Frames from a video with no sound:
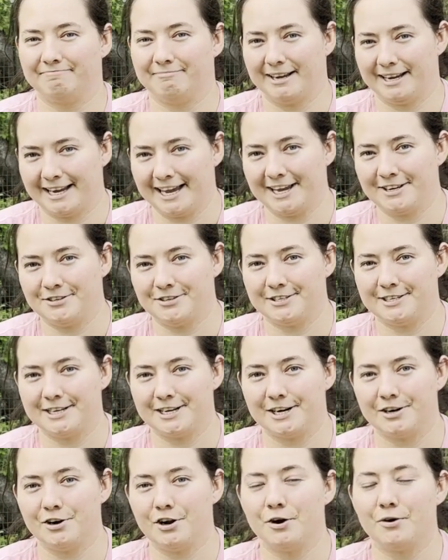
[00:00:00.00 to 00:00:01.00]
in case you
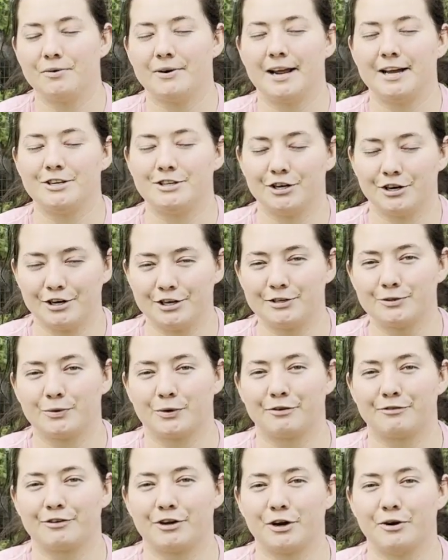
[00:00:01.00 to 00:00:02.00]
didn't know, Nigerian
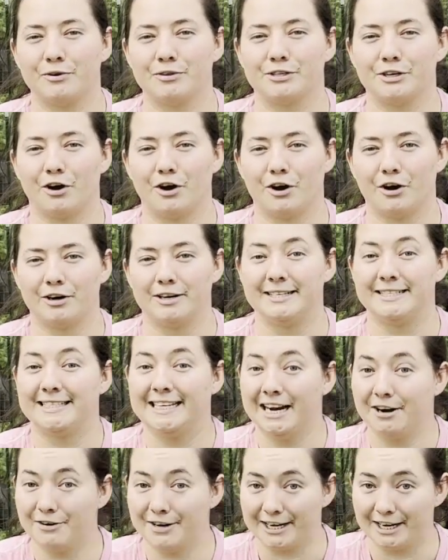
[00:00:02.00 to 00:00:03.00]
dwarf goats are
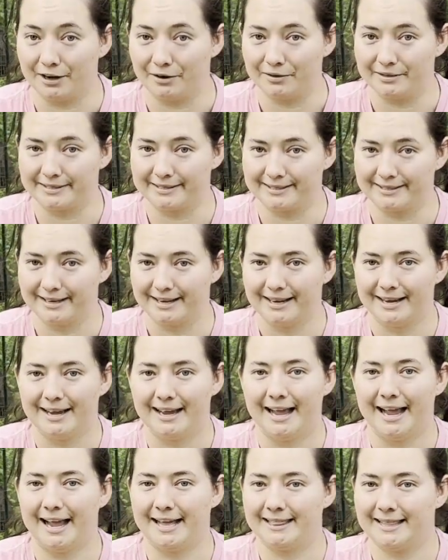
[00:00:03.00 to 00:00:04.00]
dairy goats,
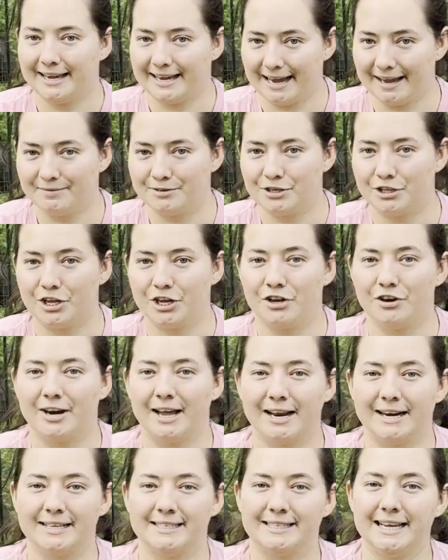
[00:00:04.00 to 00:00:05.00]
and they came to the
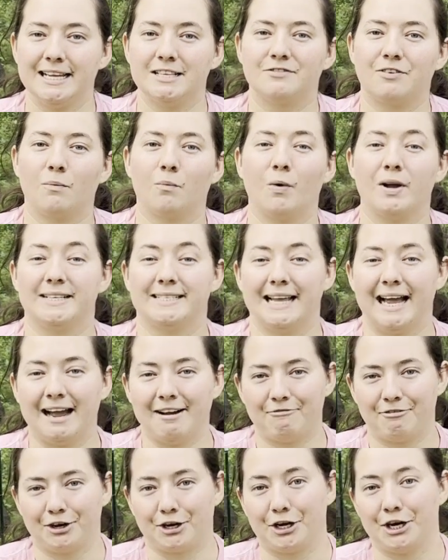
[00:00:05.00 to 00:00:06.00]
United States from West
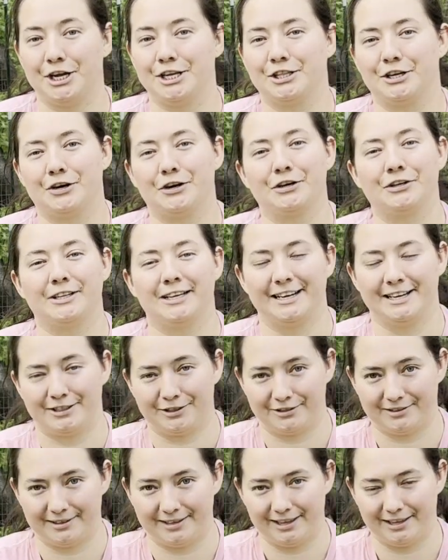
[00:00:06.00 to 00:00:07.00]
Africa in the early
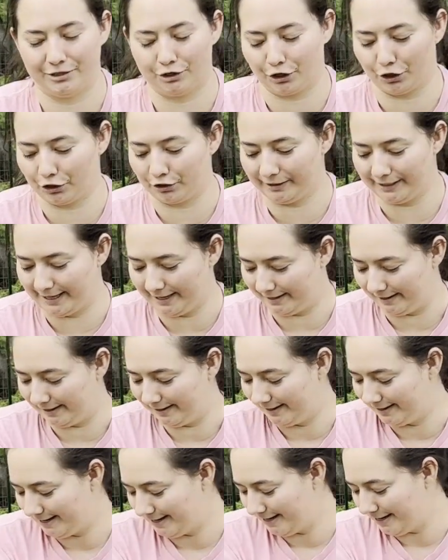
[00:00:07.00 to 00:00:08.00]

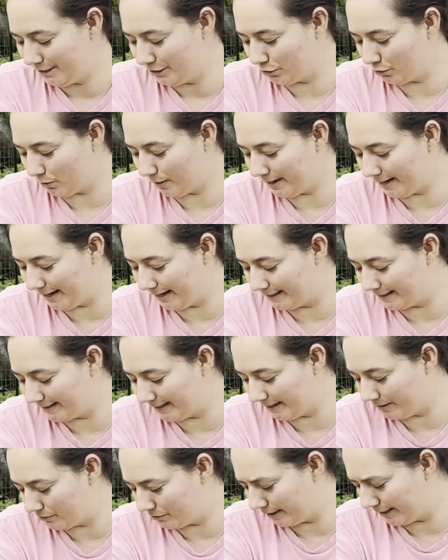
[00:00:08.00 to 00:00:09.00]
20th
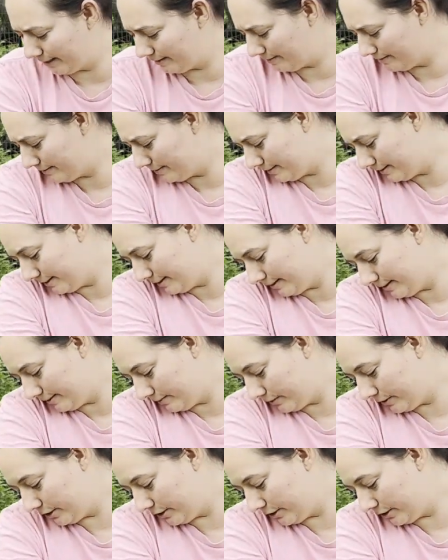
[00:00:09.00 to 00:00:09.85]
century. What you